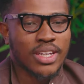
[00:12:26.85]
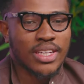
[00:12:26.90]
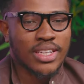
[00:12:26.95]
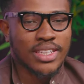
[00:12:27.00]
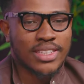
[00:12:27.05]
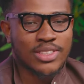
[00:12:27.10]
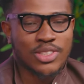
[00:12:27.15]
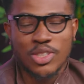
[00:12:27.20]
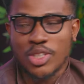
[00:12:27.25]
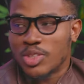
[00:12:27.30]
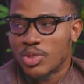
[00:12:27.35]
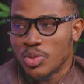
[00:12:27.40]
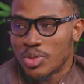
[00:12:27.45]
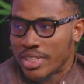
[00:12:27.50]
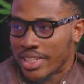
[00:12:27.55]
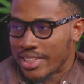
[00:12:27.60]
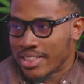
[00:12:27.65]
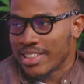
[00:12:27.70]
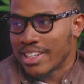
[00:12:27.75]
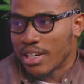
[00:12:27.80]
it's just too
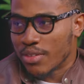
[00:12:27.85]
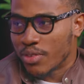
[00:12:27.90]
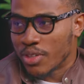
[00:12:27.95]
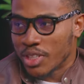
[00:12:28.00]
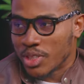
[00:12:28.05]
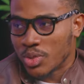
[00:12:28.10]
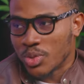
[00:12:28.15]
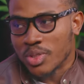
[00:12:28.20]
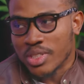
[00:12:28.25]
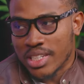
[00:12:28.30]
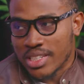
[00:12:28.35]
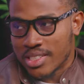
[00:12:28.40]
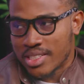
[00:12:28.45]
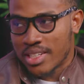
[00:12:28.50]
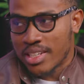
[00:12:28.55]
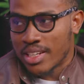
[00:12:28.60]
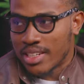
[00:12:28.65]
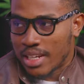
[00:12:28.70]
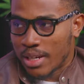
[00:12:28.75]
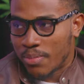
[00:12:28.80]
technical for you to
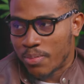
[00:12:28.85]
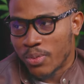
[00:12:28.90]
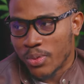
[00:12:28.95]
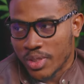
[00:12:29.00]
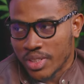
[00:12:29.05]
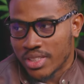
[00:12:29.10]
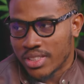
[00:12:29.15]
understand at that point.